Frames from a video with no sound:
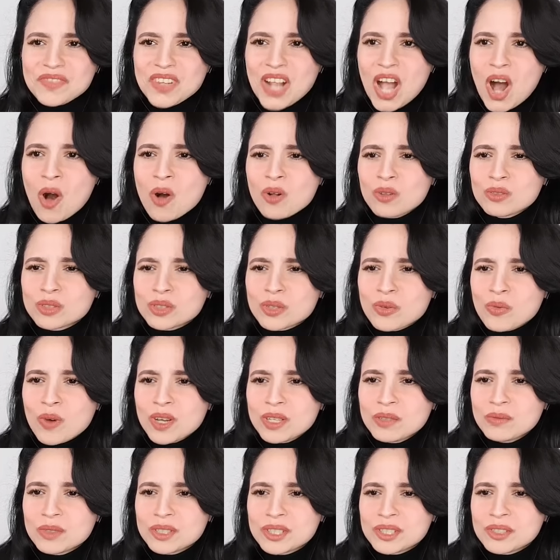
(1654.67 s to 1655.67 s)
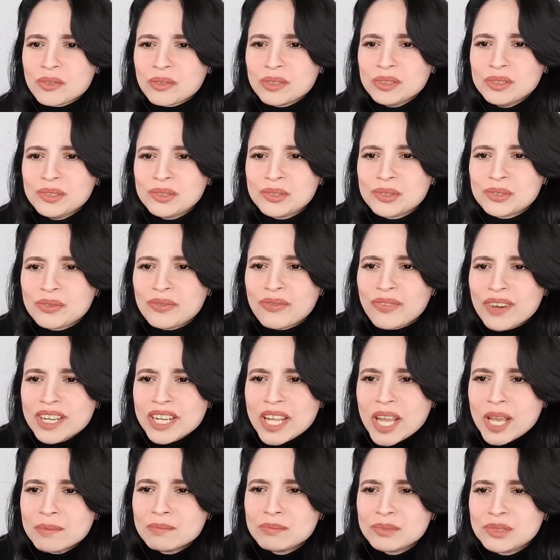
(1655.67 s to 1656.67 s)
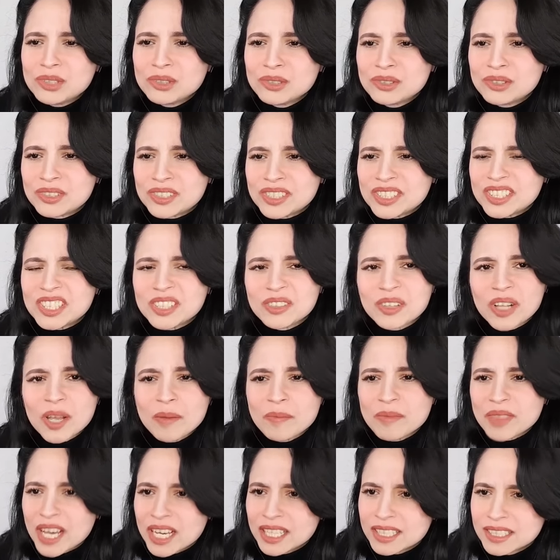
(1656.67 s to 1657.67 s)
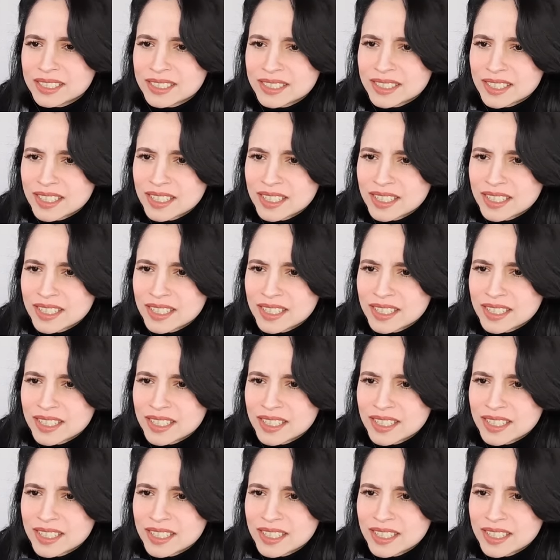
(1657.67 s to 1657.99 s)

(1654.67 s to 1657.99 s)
a whole squad was going to find him to tell him that?